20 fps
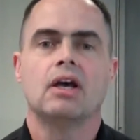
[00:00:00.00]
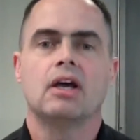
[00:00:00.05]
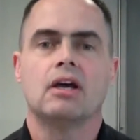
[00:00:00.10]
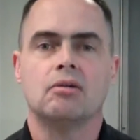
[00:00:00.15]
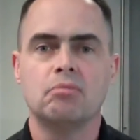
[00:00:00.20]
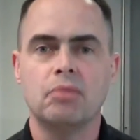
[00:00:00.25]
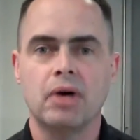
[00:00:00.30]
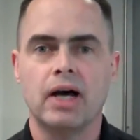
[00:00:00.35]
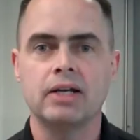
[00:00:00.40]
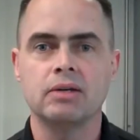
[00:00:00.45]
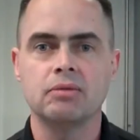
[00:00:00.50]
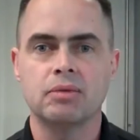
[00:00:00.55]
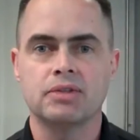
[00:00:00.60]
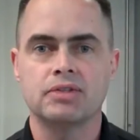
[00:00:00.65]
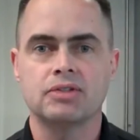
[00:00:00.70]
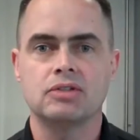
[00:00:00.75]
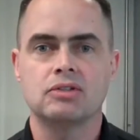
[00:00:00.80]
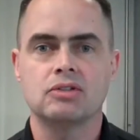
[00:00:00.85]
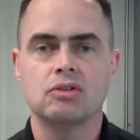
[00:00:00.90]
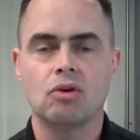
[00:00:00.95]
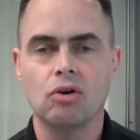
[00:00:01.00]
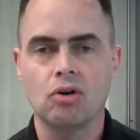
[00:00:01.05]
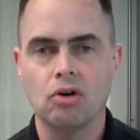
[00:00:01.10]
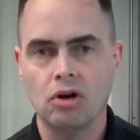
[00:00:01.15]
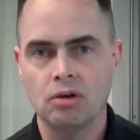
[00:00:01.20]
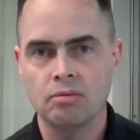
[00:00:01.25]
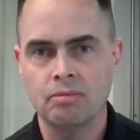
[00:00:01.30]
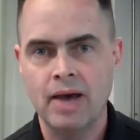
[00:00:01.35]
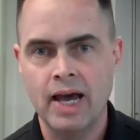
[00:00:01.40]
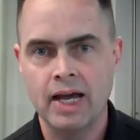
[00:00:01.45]
combined with Cisco
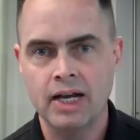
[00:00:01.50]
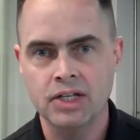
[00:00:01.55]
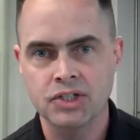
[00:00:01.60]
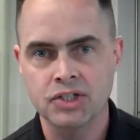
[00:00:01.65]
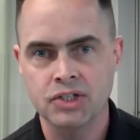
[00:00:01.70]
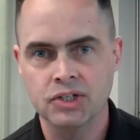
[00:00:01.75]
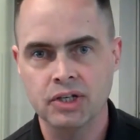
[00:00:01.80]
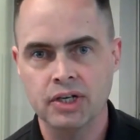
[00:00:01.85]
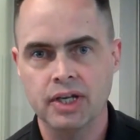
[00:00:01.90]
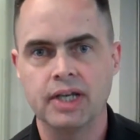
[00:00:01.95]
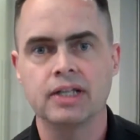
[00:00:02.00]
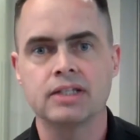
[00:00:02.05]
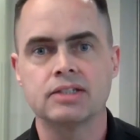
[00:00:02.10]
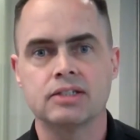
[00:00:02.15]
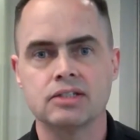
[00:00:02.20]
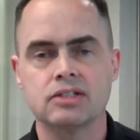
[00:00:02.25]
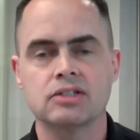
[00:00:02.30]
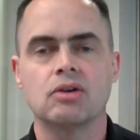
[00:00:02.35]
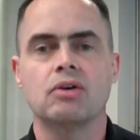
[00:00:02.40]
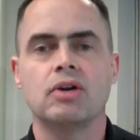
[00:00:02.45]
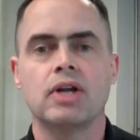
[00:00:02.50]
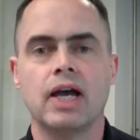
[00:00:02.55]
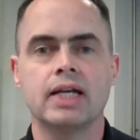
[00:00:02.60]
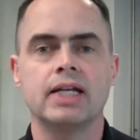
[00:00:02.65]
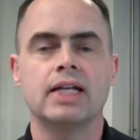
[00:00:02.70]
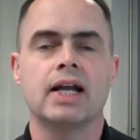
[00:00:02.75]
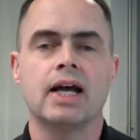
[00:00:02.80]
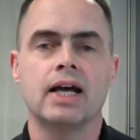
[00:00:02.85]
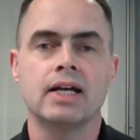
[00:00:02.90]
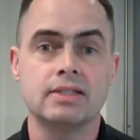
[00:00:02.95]
Call Manager and a Cisco
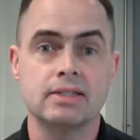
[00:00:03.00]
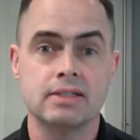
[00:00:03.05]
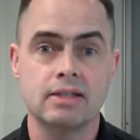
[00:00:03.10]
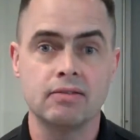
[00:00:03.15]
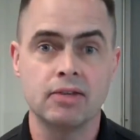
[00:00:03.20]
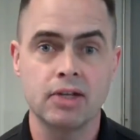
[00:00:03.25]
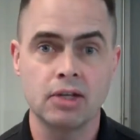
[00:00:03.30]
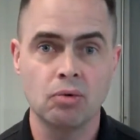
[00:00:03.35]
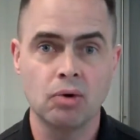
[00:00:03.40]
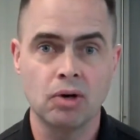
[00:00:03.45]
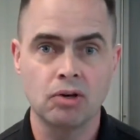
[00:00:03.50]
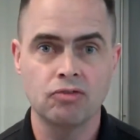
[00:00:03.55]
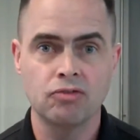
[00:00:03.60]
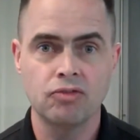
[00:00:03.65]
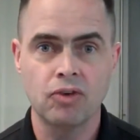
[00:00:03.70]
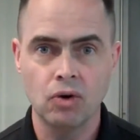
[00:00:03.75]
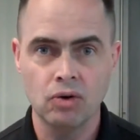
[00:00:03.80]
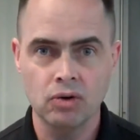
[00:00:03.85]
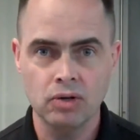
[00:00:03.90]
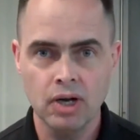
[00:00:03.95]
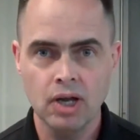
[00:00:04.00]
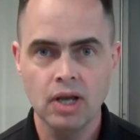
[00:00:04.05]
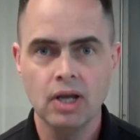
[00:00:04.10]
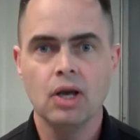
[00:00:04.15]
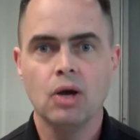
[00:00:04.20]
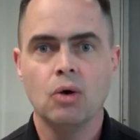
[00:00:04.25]
9971 phone.